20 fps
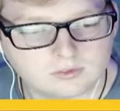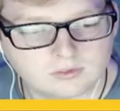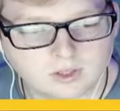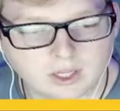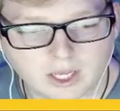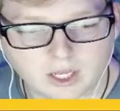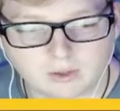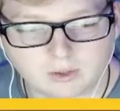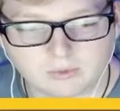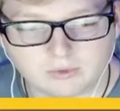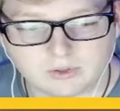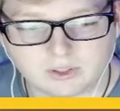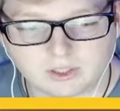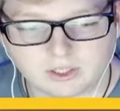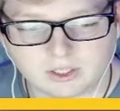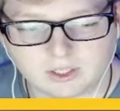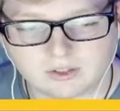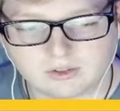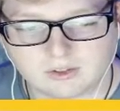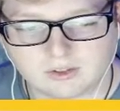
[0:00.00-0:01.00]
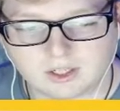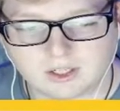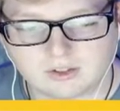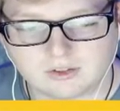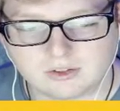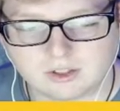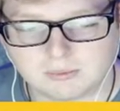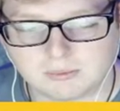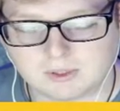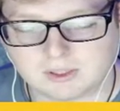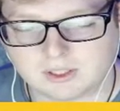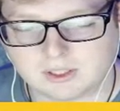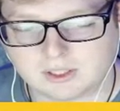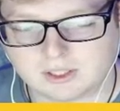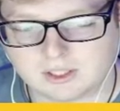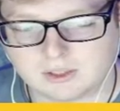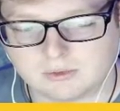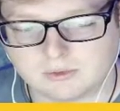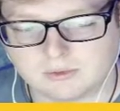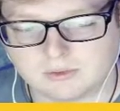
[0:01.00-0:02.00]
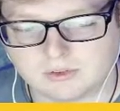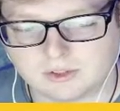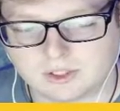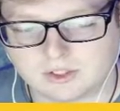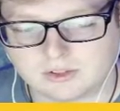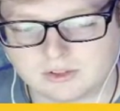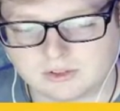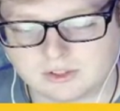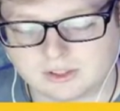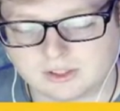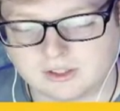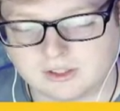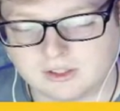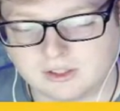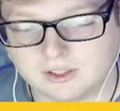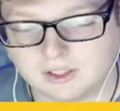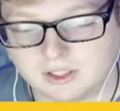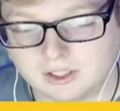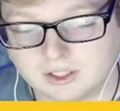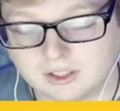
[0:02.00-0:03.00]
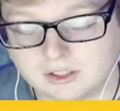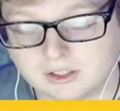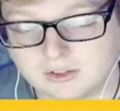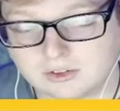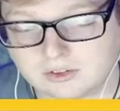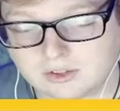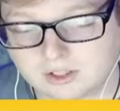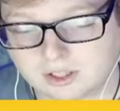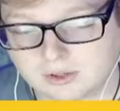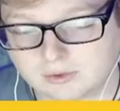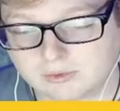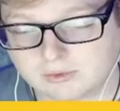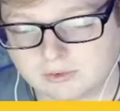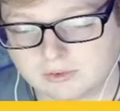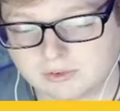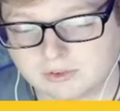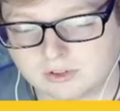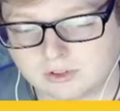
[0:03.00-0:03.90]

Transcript: I don't, it's the same thing. Like I don't necessarily like need these encounters,